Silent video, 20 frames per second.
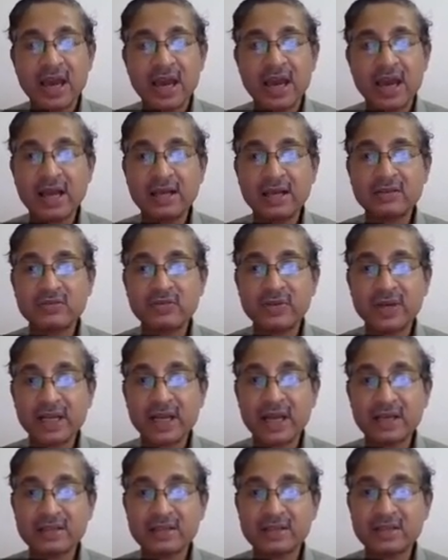as well
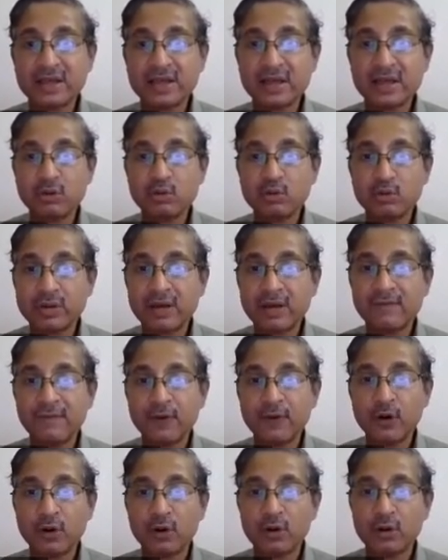as they are looking
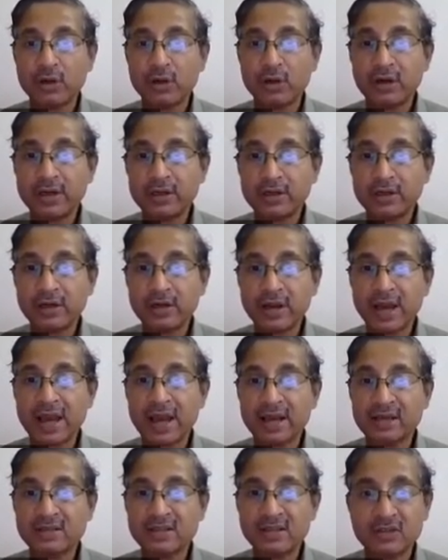for greater
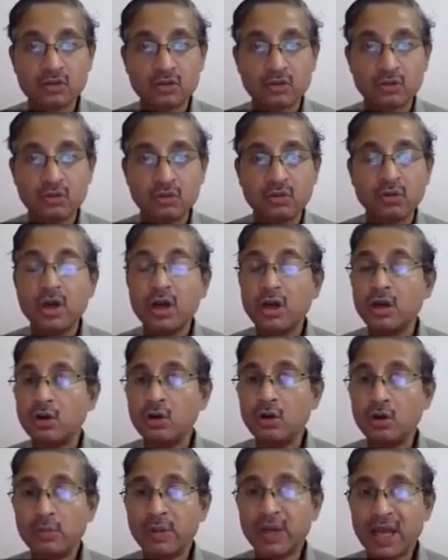access to
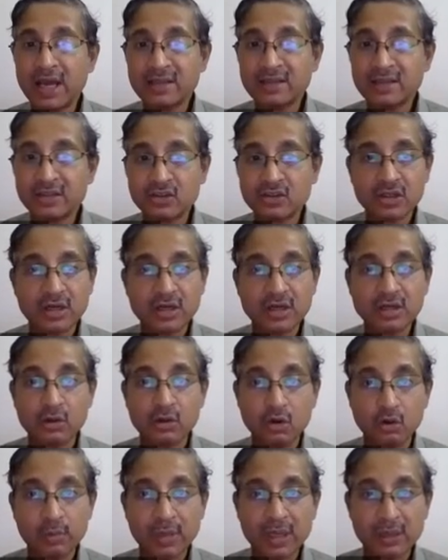globalization and
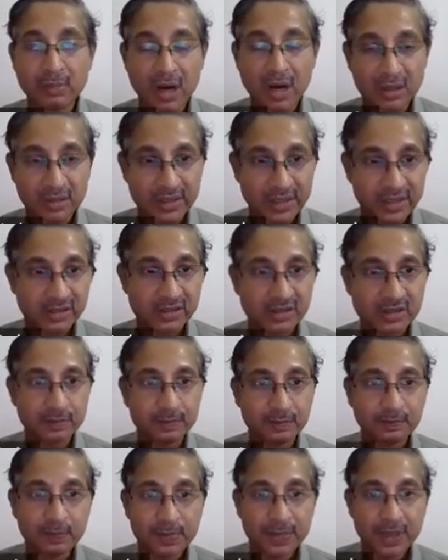global markets.
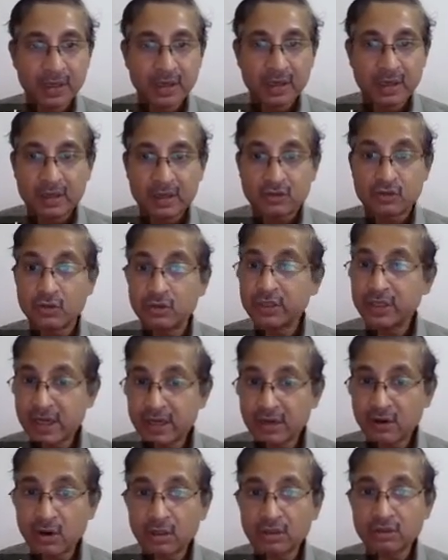So they
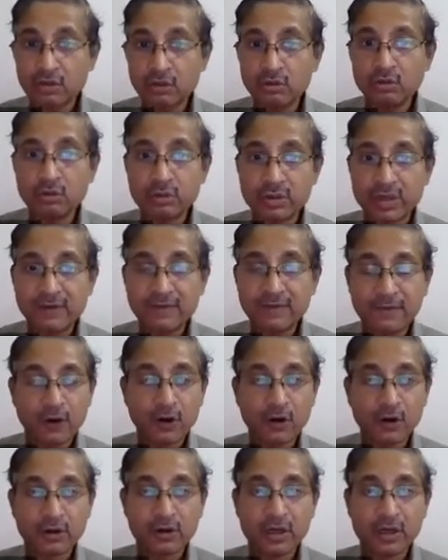are also looking
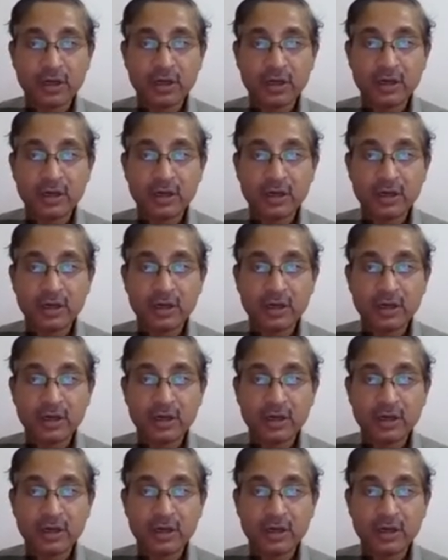for